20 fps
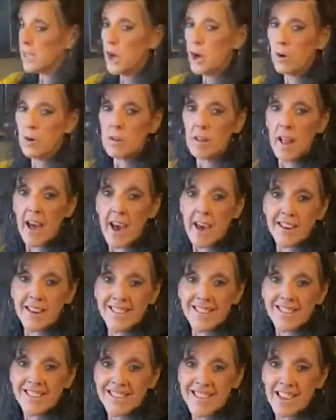Hello,
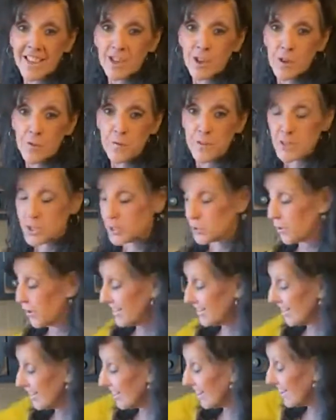Gladys. Thank you for
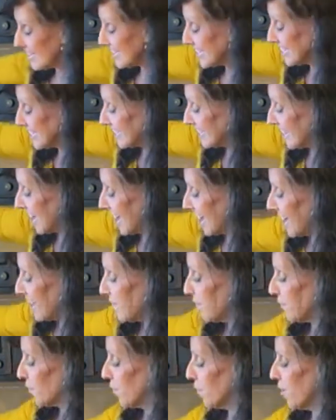joining us
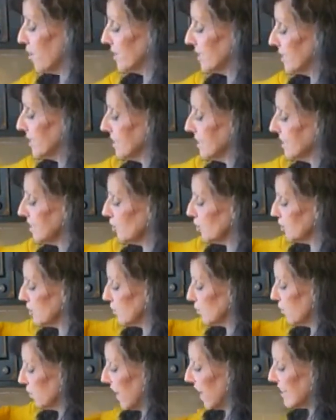today for our
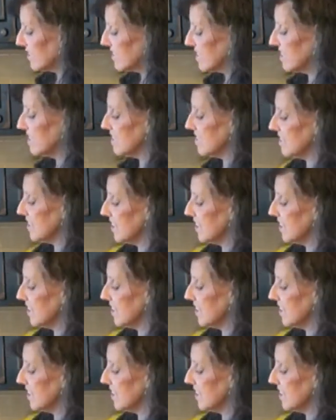delicious fast easy.